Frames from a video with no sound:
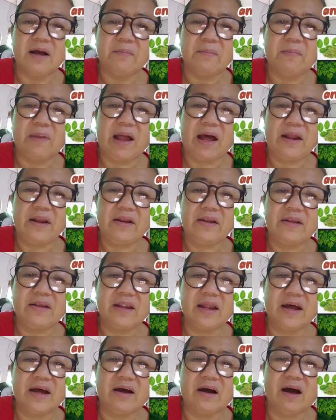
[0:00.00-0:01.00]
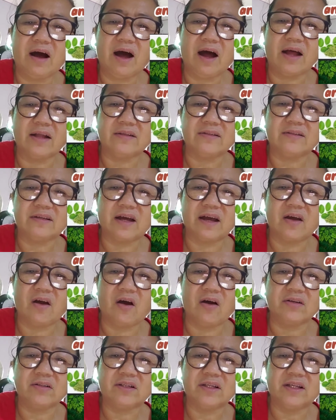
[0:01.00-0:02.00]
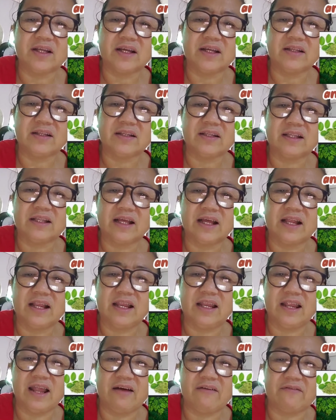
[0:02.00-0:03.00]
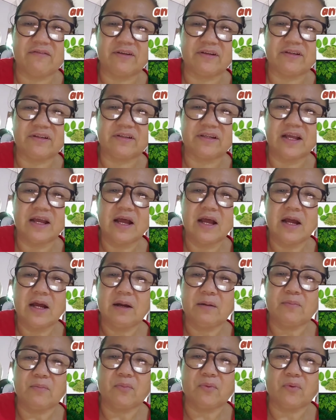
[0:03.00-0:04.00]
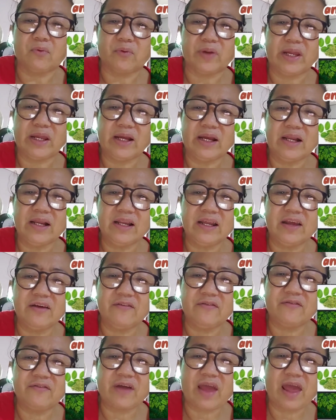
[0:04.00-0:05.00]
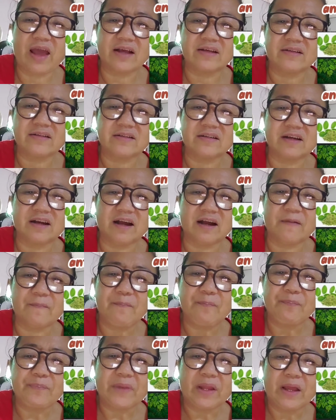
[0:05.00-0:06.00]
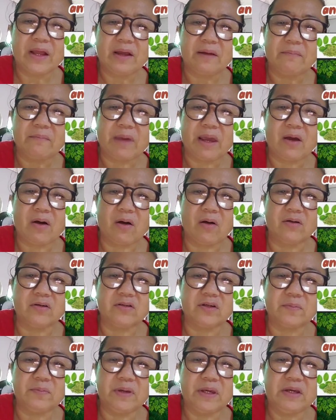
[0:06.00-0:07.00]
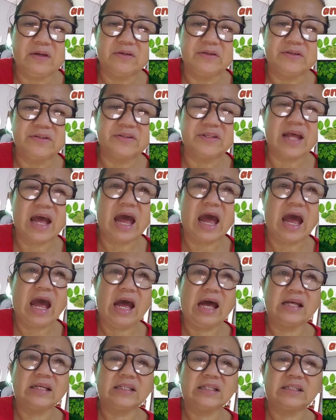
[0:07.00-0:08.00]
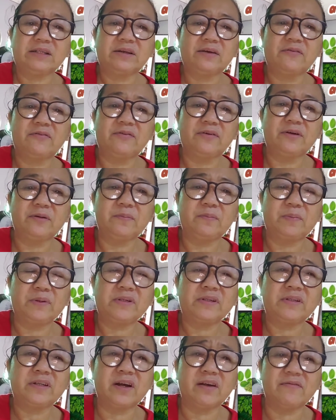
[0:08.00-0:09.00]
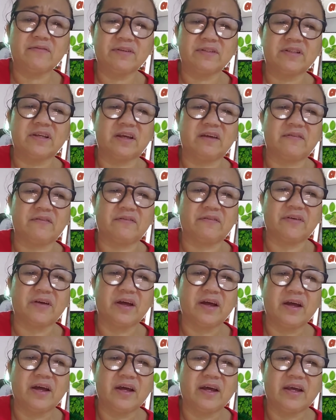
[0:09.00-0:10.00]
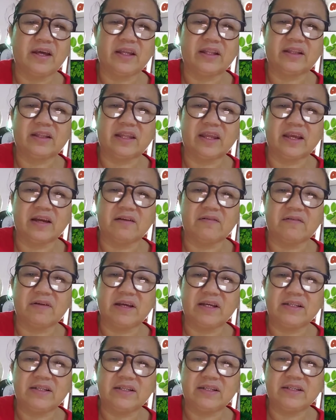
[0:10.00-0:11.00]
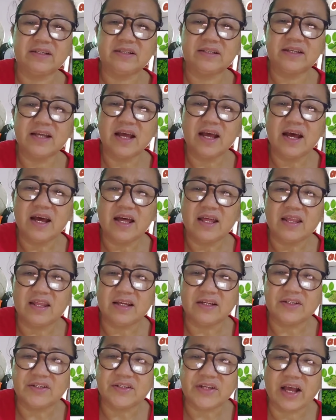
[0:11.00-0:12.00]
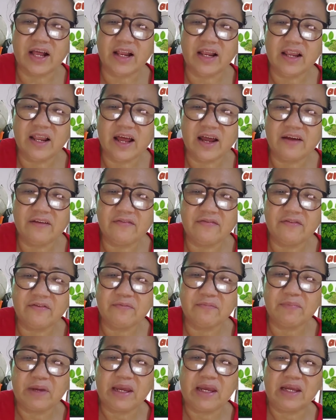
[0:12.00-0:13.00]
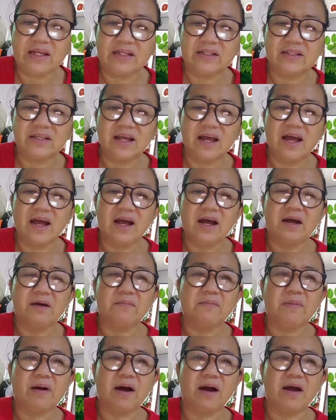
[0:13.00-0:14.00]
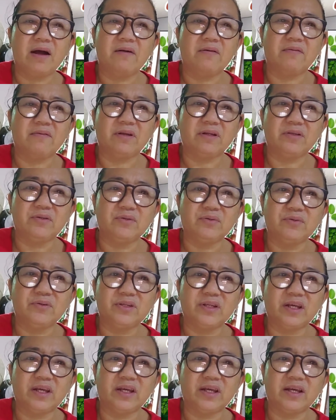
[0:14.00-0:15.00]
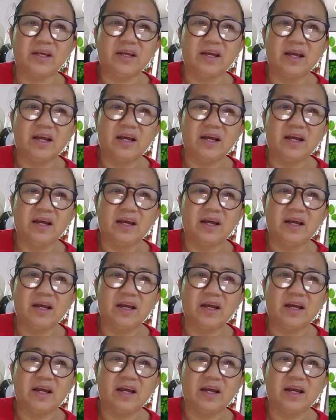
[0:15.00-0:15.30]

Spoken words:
blood antioxidant levels. Moringa leaf extract may also be used as food preservative. It increases the shelf life of meat by reducing